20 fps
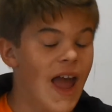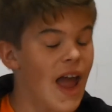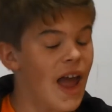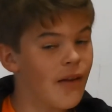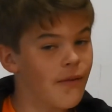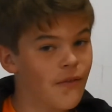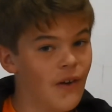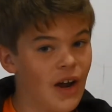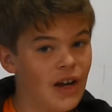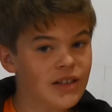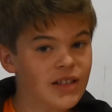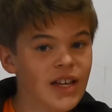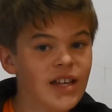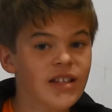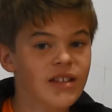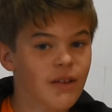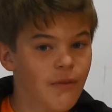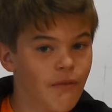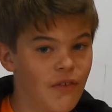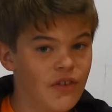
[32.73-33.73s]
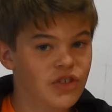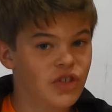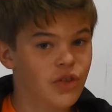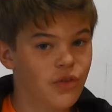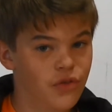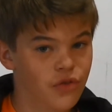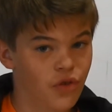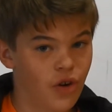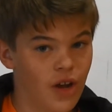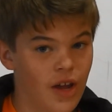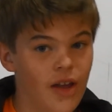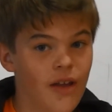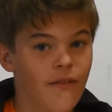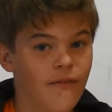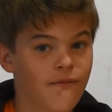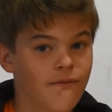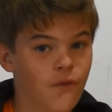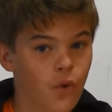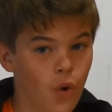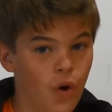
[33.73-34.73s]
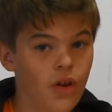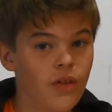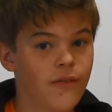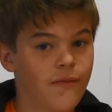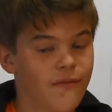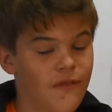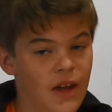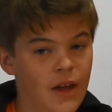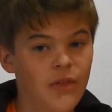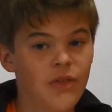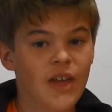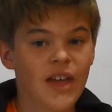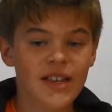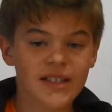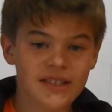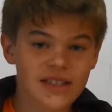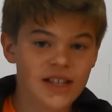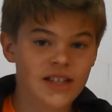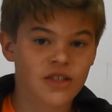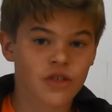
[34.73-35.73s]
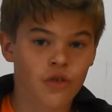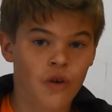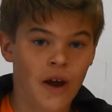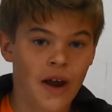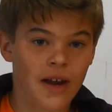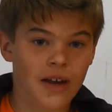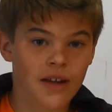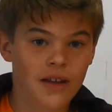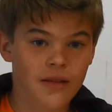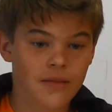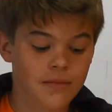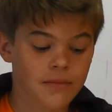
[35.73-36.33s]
And finally, Division 3, 4th, 5th, and 6th grade.